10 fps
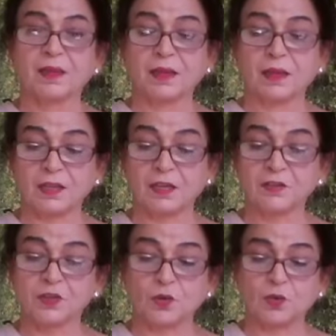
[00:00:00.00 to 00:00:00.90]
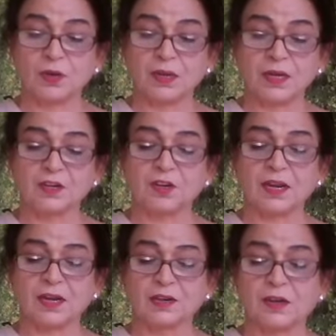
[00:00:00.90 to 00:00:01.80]
And the soul,
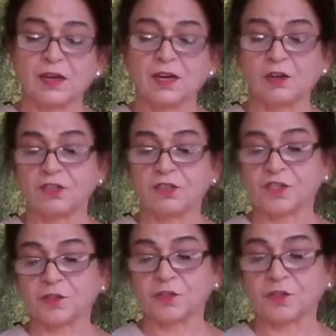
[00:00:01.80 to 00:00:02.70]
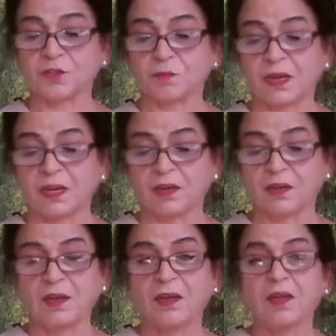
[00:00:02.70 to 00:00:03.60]
intellect, unconscious
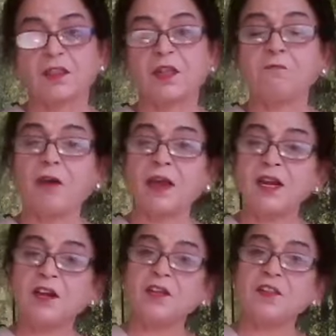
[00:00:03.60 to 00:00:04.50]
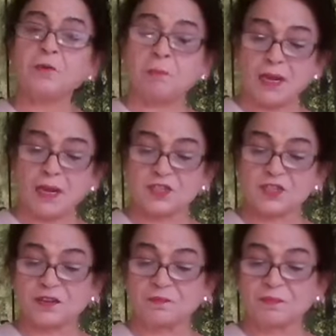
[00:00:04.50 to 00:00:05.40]
mind, they find another
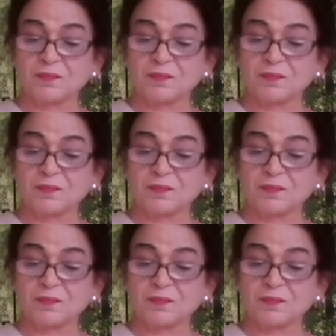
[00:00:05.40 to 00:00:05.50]
place